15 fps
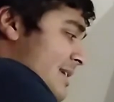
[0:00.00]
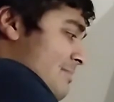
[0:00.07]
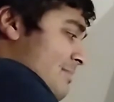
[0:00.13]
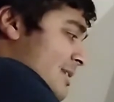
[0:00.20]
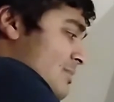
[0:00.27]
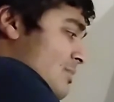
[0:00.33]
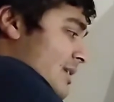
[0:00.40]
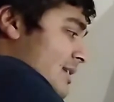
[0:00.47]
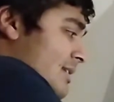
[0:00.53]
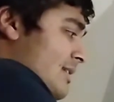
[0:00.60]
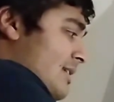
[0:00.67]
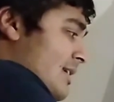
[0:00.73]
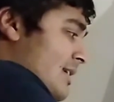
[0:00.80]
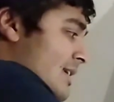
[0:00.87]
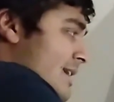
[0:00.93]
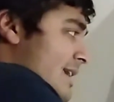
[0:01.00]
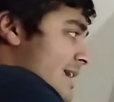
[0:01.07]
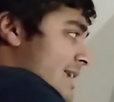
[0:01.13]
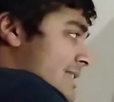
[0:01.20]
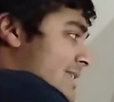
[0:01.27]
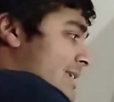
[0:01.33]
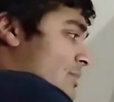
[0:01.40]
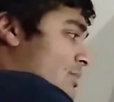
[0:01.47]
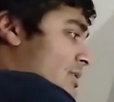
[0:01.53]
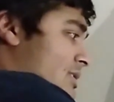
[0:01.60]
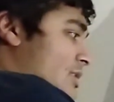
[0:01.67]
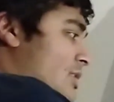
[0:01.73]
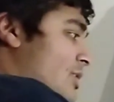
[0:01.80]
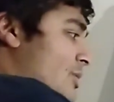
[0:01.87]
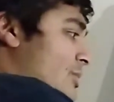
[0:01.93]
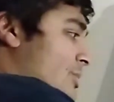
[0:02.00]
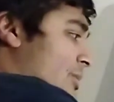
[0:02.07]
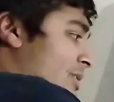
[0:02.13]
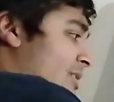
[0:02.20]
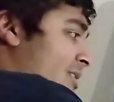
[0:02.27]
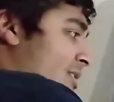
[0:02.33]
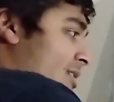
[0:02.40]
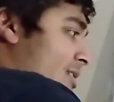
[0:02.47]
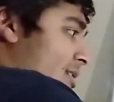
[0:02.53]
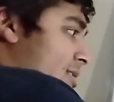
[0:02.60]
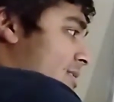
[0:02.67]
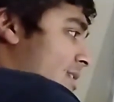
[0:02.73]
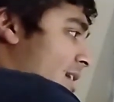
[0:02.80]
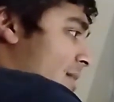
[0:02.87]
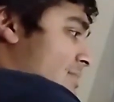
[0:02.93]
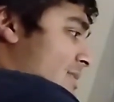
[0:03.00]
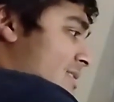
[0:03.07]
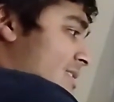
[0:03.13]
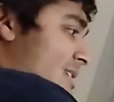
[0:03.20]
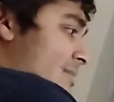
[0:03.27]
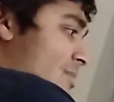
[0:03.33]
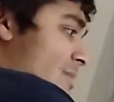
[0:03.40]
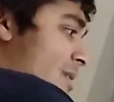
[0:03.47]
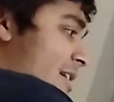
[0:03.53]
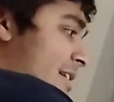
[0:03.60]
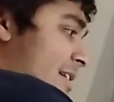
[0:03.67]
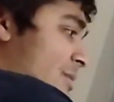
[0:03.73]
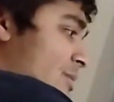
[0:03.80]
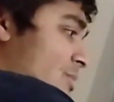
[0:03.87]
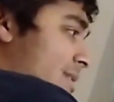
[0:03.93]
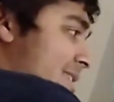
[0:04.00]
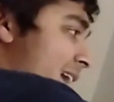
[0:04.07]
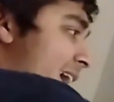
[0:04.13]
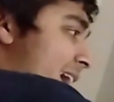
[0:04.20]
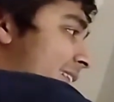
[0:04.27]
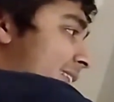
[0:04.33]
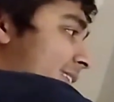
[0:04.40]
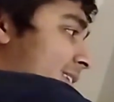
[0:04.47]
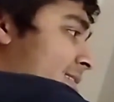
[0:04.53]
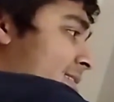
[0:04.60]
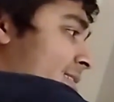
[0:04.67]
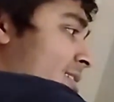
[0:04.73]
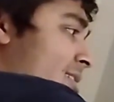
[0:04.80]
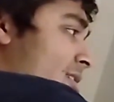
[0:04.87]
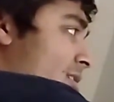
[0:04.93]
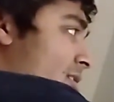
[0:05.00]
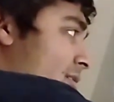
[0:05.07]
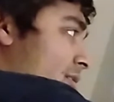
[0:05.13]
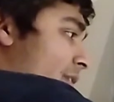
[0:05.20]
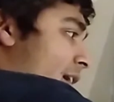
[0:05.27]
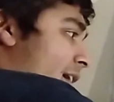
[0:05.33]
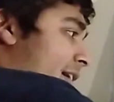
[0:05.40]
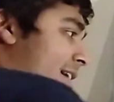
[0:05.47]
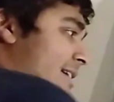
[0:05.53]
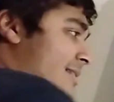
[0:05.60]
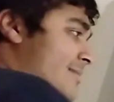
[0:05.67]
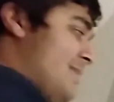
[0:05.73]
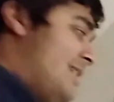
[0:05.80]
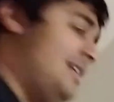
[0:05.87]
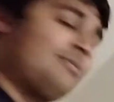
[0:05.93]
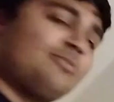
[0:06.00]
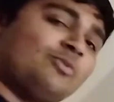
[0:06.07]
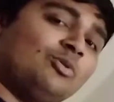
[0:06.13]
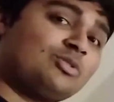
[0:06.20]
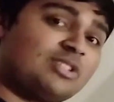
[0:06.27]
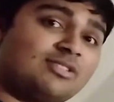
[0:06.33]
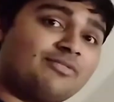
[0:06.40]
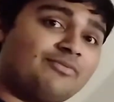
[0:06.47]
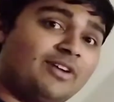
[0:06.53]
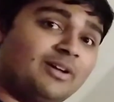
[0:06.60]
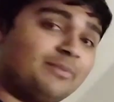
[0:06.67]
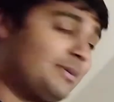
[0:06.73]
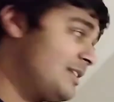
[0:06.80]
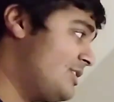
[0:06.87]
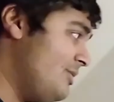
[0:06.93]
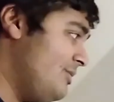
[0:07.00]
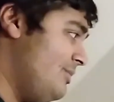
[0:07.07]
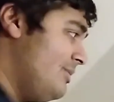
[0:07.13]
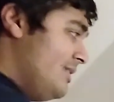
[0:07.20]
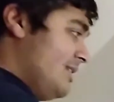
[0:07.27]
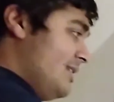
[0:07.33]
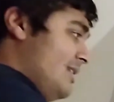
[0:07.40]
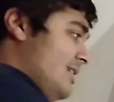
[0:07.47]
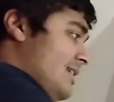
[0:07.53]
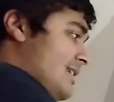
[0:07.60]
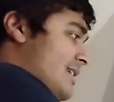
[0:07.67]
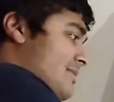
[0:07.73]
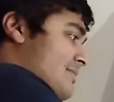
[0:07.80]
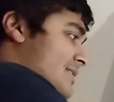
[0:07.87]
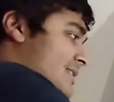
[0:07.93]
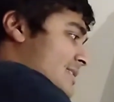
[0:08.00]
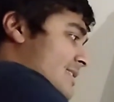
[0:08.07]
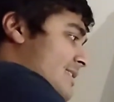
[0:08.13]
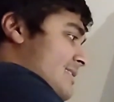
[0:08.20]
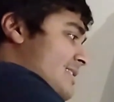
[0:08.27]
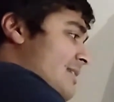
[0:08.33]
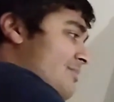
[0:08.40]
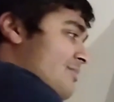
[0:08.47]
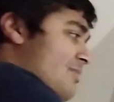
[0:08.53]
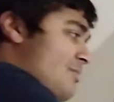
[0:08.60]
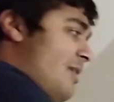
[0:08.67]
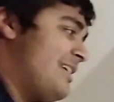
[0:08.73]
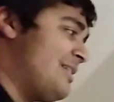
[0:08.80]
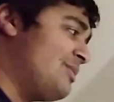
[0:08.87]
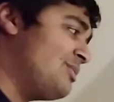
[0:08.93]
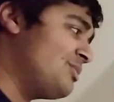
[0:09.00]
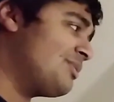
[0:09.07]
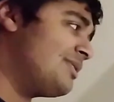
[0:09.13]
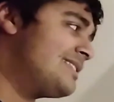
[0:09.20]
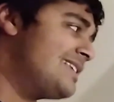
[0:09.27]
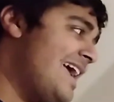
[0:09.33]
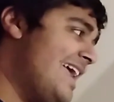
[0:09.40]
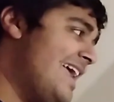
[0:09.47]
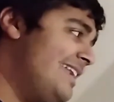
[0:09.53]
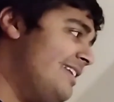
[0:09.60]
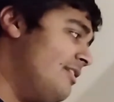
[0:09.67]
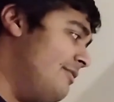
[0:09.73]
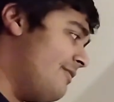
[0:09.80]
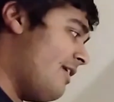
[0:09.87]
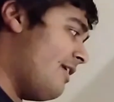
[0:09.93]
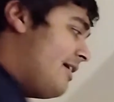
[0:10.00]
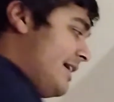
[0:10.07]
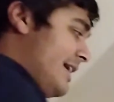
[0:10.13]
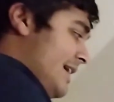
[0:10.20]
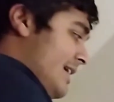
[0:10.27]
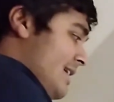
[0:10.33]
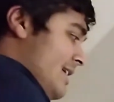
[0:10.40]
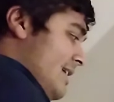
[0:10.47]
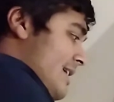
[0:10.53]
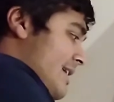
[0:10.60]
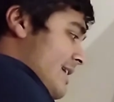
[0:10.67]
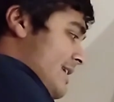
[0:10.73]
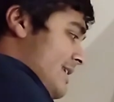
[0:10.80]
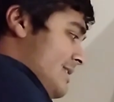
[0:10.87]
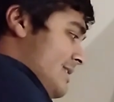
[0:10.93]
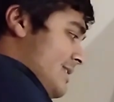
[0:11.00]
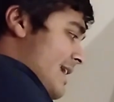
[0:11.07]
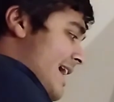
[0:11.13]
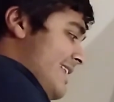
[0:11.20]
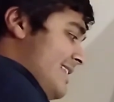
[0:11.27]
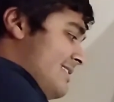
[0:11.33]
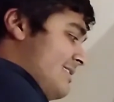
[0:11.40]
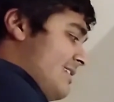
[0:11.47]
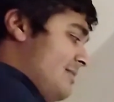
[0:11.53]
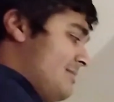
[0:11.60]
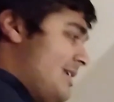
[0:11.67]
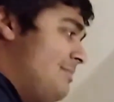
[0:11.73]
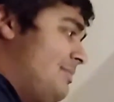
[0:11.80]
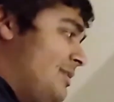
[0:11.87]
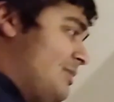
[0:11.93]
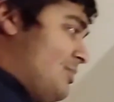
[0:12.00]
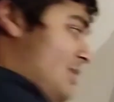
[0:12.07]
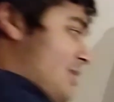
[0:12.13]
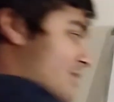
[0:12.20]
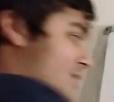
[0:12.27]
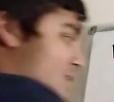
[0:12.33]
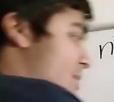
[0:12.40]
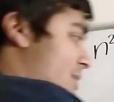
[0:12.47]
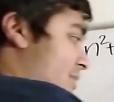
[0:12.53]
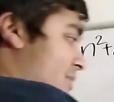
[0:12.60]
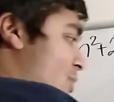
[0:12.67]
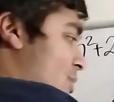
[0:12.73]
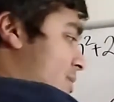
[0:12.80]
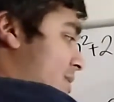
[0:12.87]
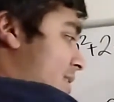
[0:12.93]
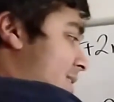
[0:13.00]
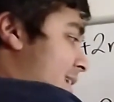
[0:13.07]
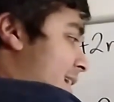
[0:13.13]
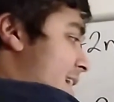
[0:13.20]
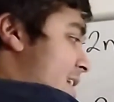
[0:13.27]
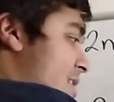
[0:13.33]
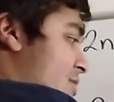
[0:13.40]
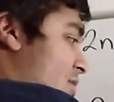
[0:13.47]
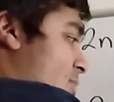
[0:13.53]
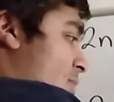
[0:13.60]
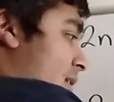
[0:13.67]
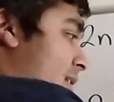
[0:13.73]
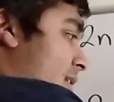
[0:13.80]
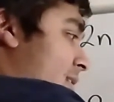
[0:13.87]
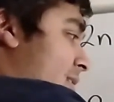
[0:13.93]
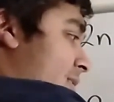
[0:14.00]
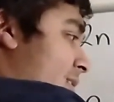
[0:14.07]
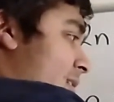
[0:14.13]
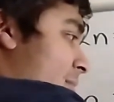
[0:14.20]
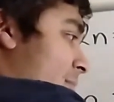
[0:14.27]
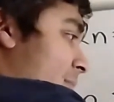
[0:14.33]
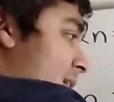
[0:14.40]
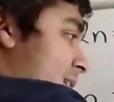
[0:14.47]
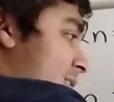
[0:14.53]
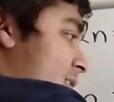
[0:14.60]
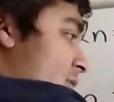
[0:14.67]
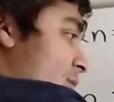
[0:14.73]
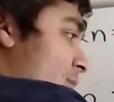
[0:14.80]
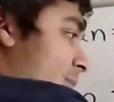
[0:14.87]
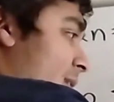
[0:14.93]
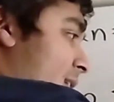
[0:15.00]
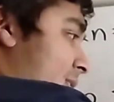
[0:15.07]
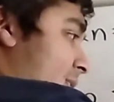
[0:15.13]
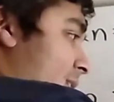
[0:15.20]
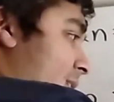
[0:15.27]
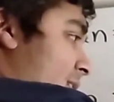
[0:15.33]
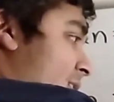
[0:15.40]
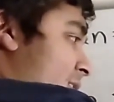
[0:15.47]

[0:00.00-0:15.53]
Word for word: n plus 1, is equal to 2 times the sum from i equals 1 to n of i. And of course, just divide by 2 gives us that the sum from i equals 1 to n of i is n times n plus 1 over 2. And of course, this thing here is just 1 plus 2 plus